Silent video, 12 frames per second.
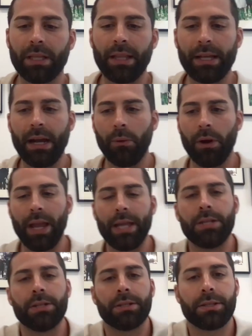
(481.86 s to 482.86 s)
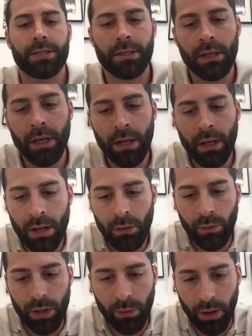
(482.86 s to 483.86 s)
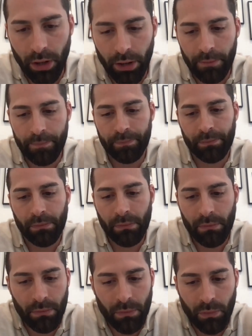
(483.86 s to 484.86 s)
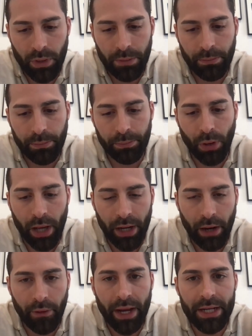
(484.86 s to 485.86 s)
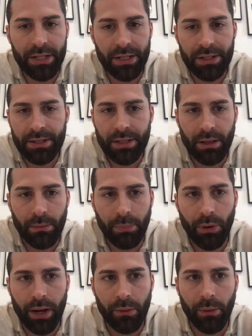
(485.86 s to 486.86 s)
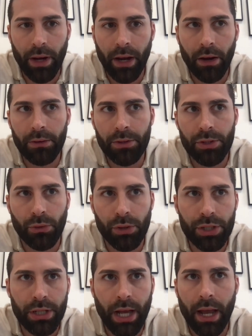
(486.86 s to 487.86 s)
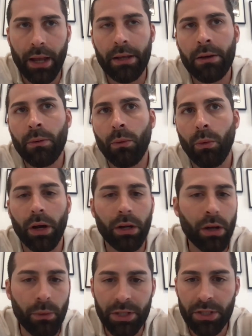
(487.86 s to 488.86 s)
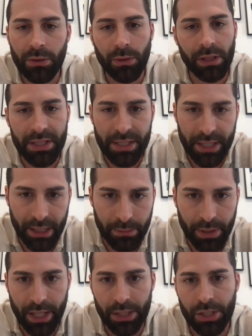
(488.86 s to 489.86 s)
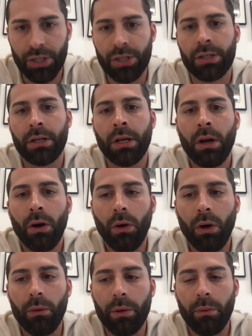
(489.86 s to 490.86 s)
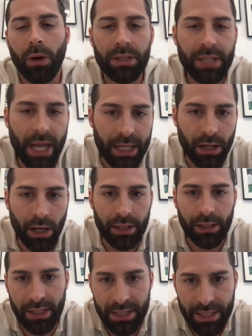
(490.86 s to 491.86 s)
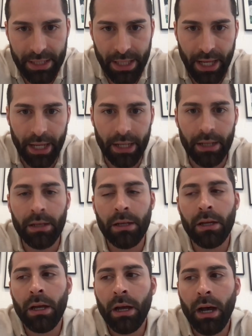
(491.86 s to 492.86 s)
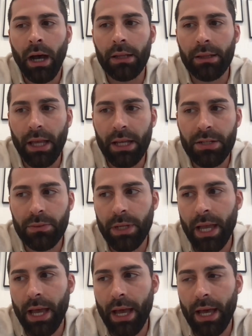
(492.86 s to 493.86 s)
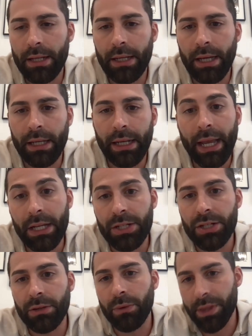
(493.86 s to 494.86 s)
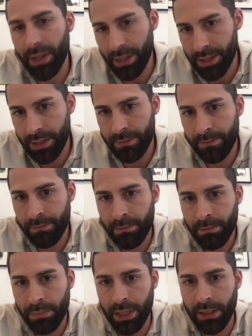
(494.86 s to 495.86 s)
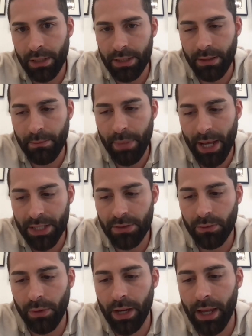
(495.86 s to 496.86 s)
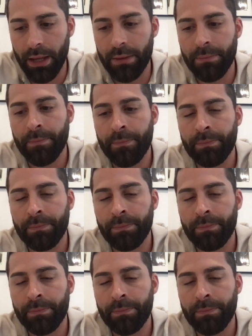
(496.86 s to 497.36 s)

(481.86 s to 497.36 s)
And then our agents, we brought our agents to the point where George and I weren't going to a listing pitch, or we weren't taking on a listing unless we had an agent with us, because the best way